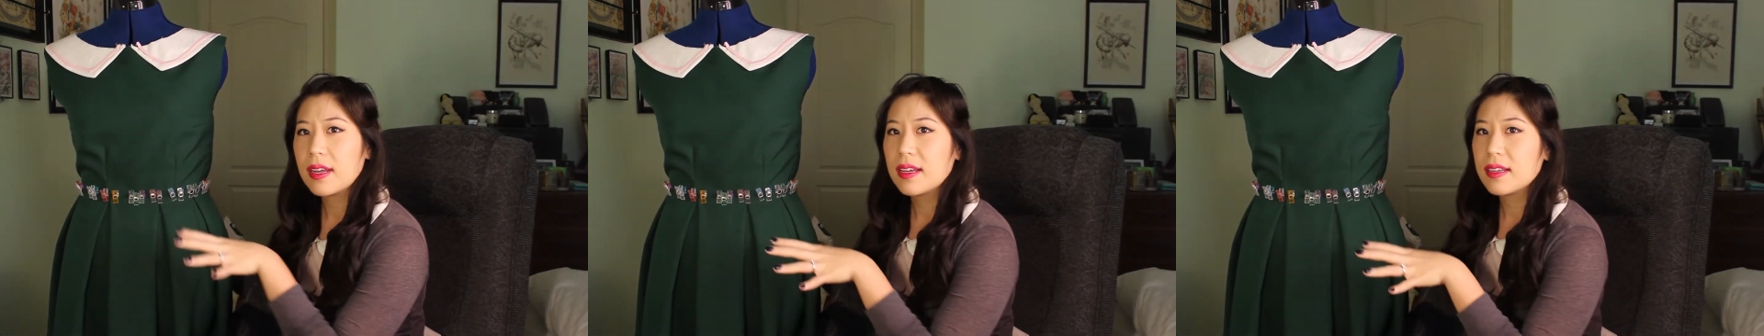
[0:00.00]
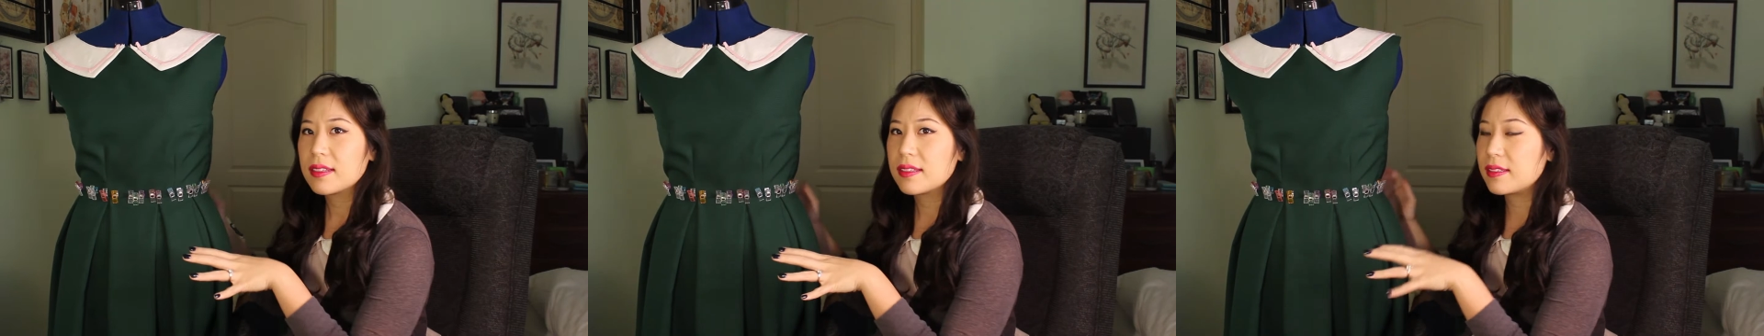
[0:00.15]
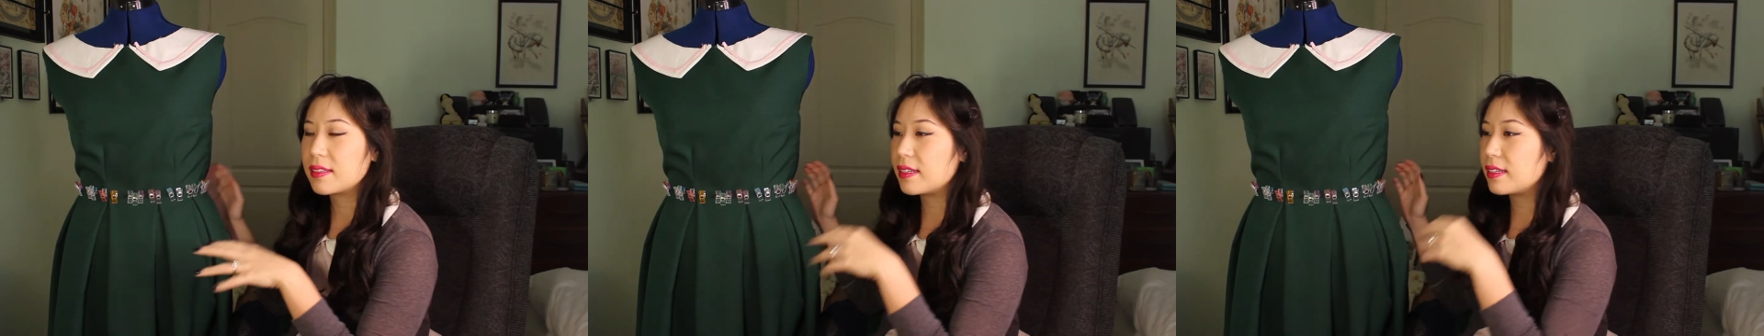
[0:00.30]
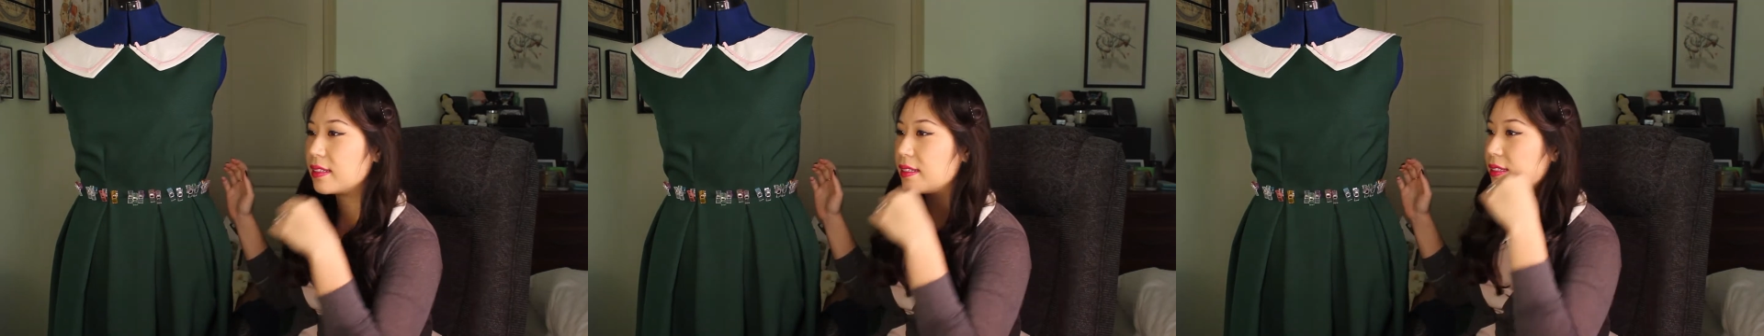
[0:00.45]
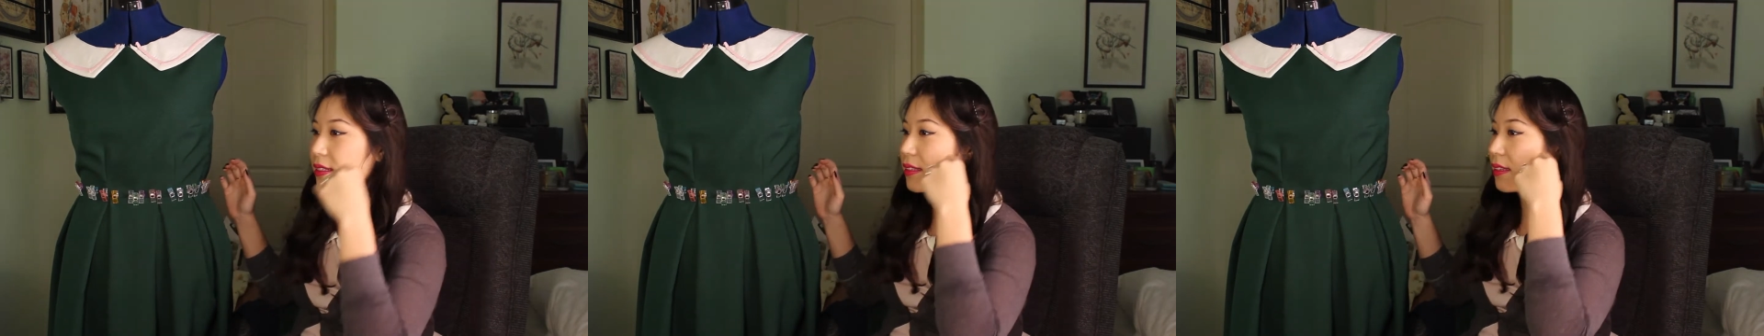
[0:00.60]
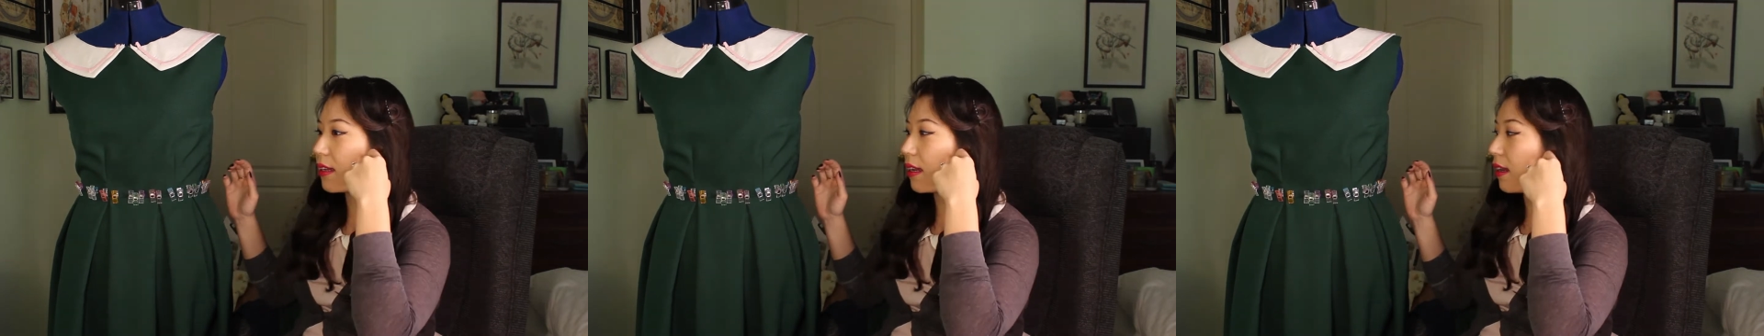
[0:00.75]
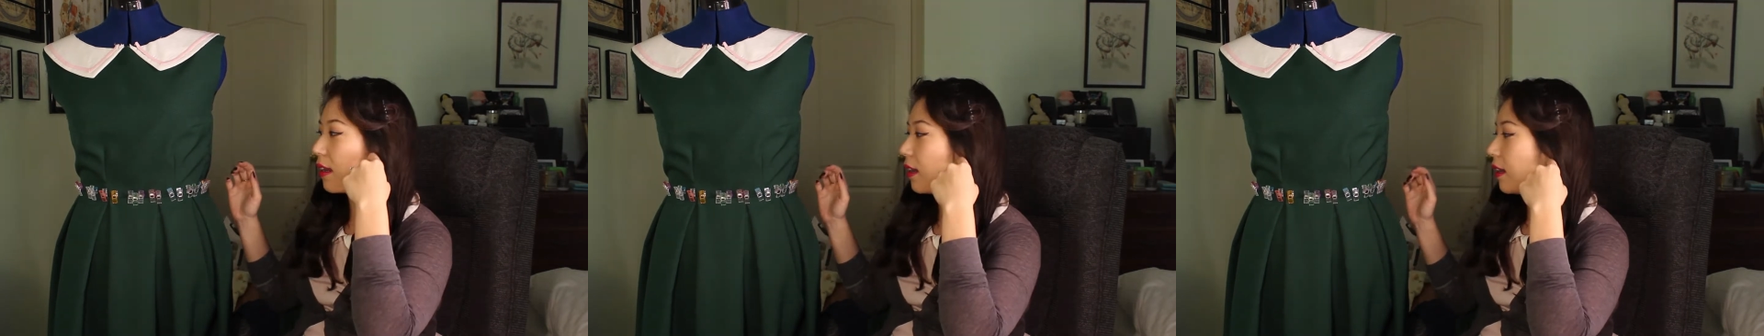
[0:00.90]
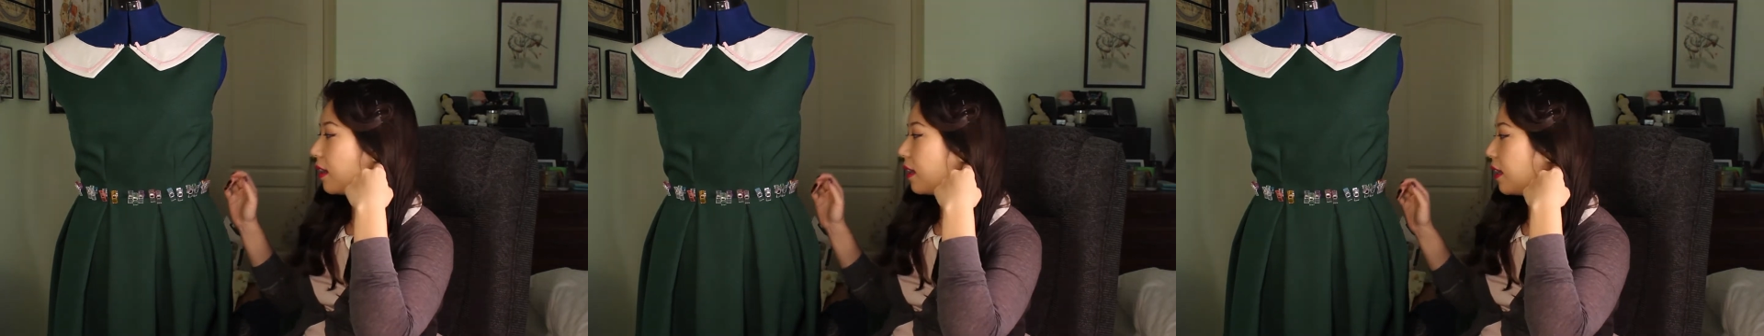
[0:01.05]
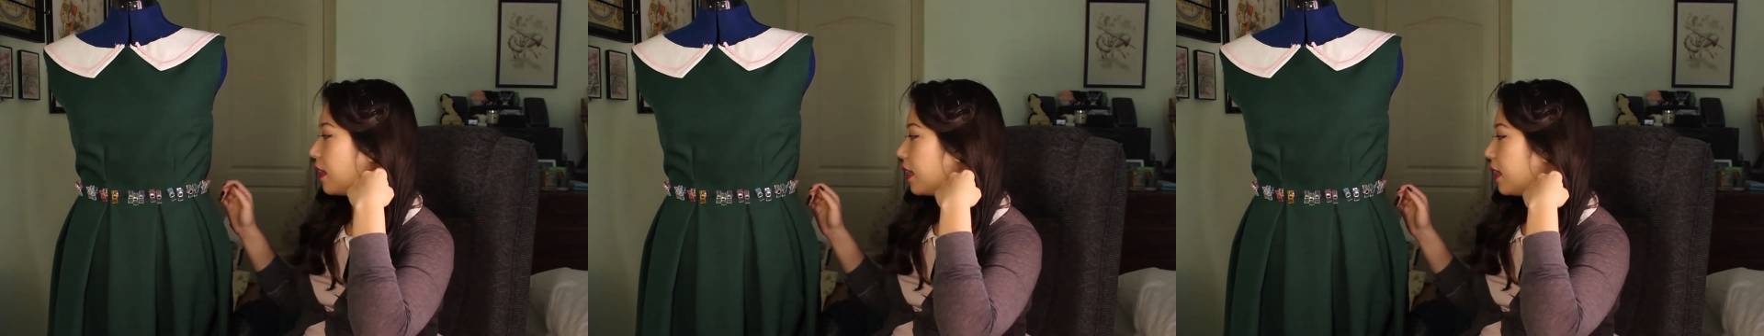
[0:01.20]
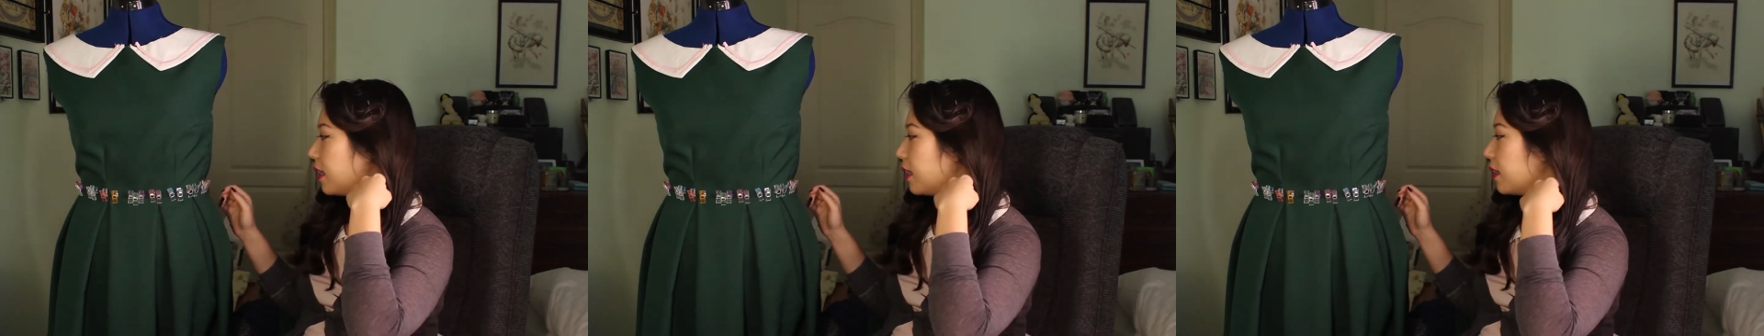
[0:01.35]
since
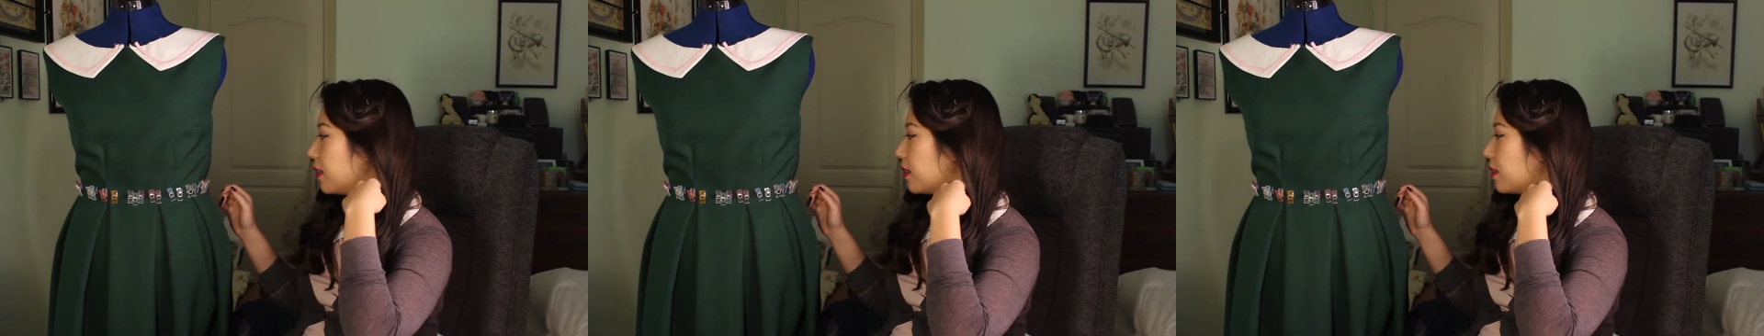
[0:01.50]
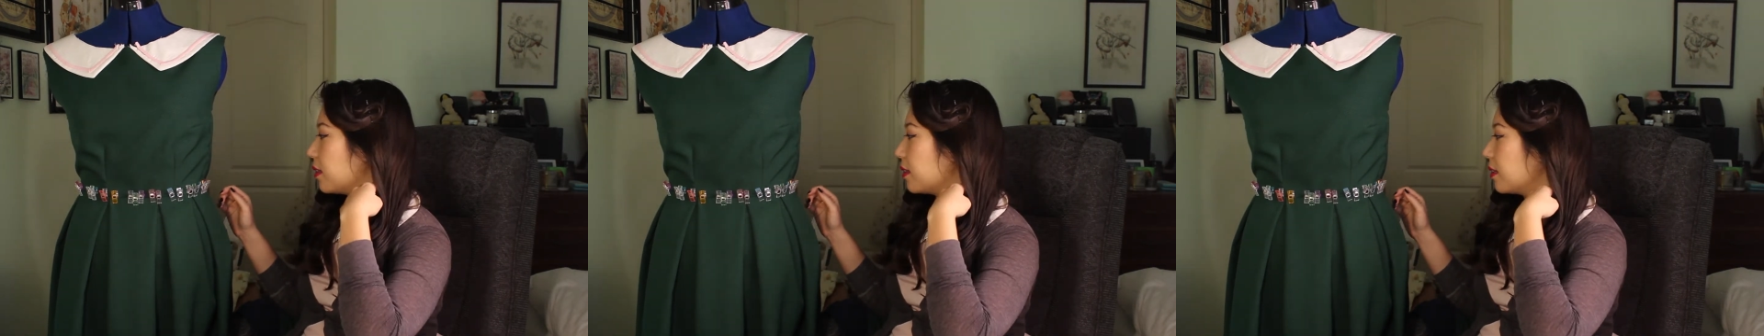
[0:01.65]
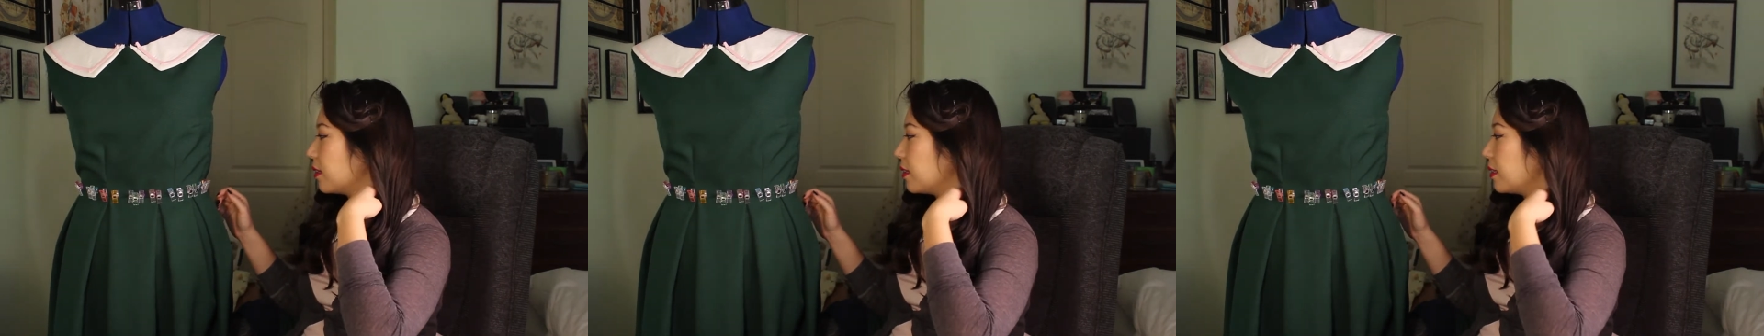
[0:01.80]
I